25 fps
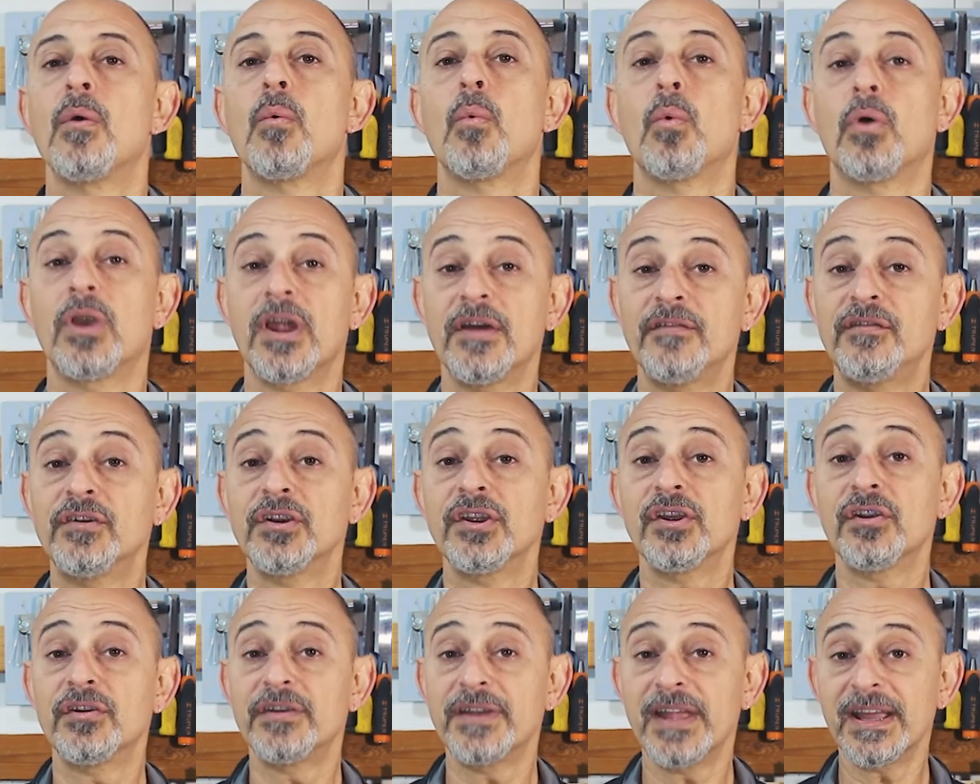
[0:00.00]
Whatever
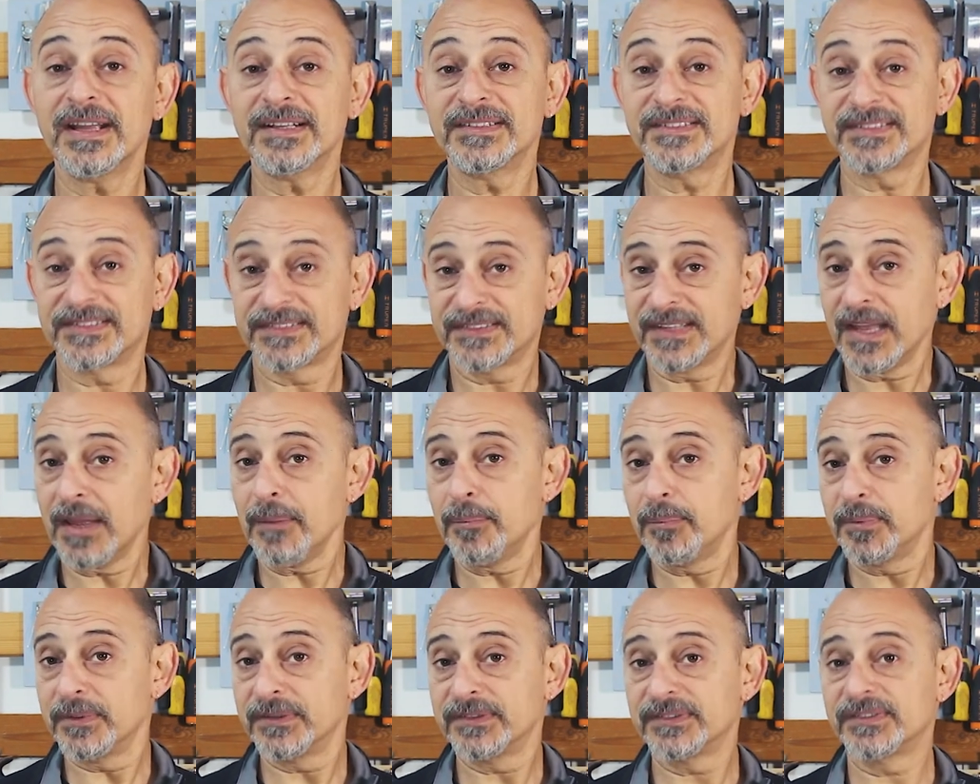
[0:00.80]
your next
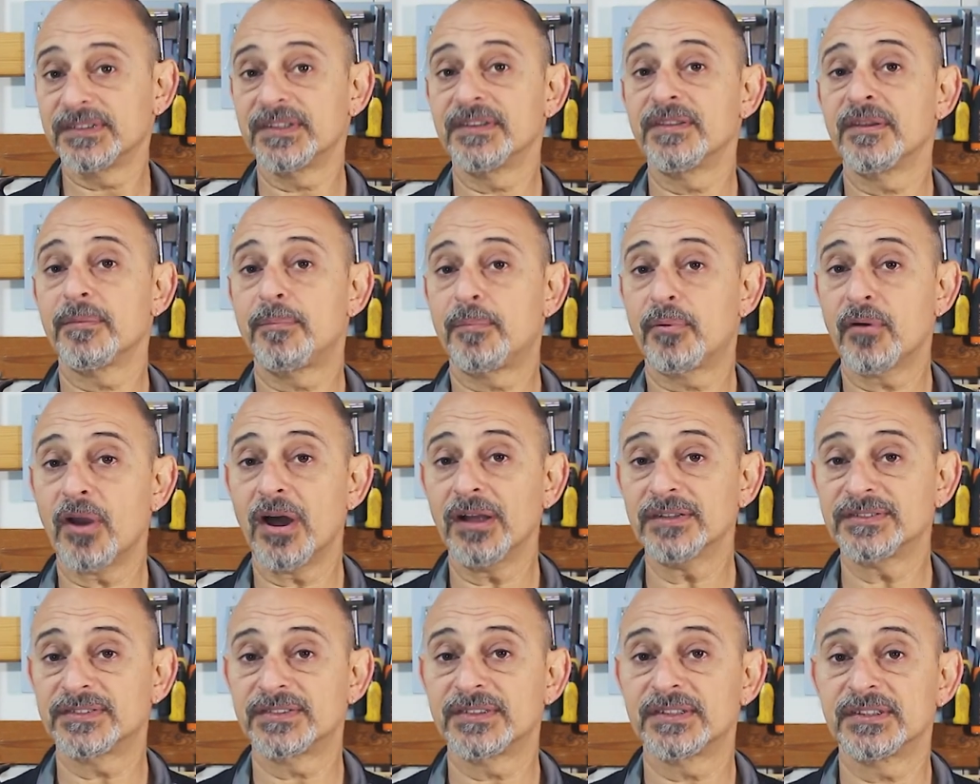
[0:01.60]
step is in the
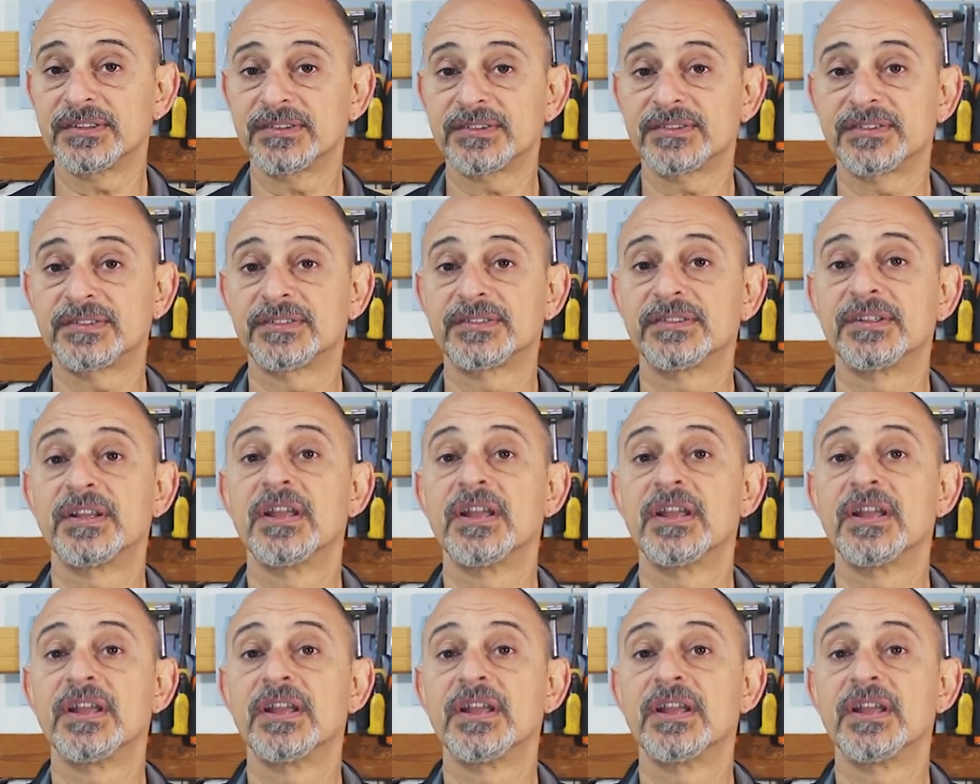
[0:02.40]
process,